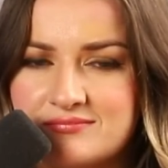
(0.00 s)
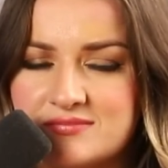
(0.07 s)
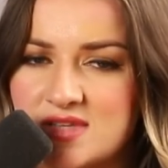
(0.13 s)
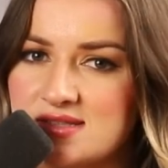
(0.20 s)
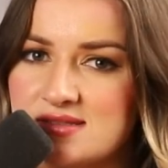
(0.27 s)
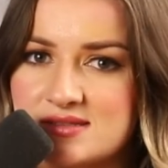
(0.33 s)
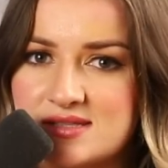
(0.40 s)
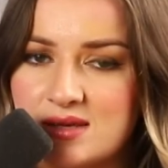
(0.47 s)

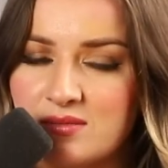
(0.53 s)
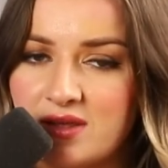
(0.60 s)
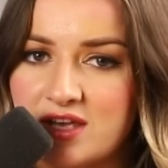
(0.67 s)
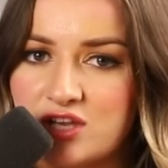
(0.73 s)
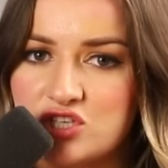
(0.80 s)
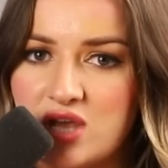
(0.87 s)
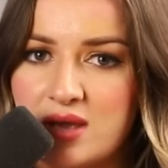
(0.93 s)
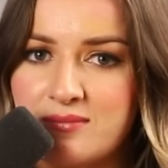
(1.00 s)
Doesn't seem
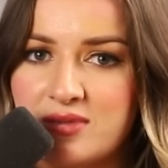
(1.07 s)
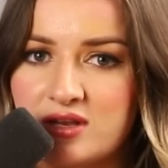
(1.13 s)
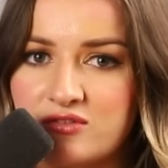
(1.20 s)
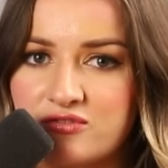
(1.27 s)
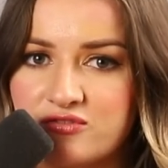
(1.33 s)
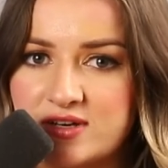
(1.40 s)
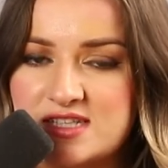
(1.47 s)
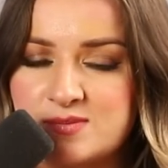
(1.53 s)
like a champion
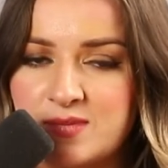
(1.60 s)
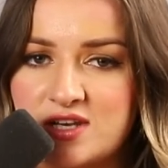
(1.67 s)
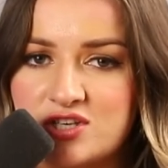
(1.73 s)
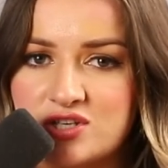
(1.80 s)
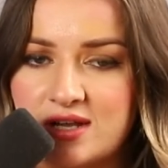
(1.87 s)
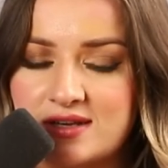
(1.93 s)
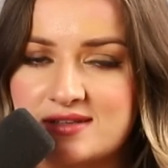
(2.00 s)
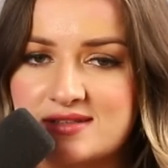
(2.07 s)
of free
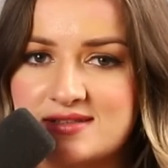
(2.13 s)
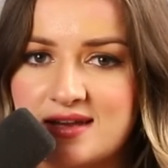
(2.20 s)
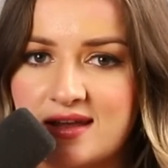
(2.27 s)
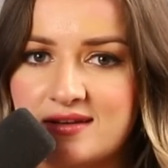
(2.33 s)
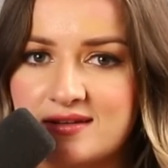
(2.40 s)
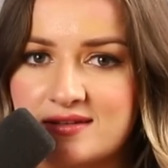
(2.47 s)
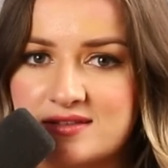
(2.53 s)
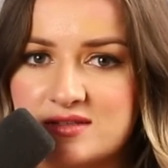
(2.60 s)
speech and
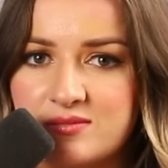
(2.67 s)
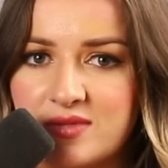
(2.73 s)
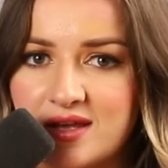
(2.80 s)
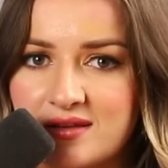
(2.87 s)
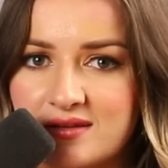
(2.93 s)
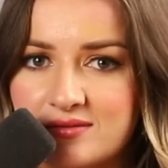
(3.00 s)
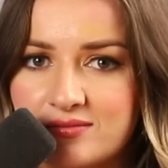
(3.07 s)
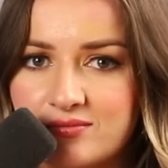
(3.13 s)
understanding to
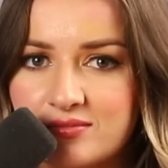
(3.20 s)
me.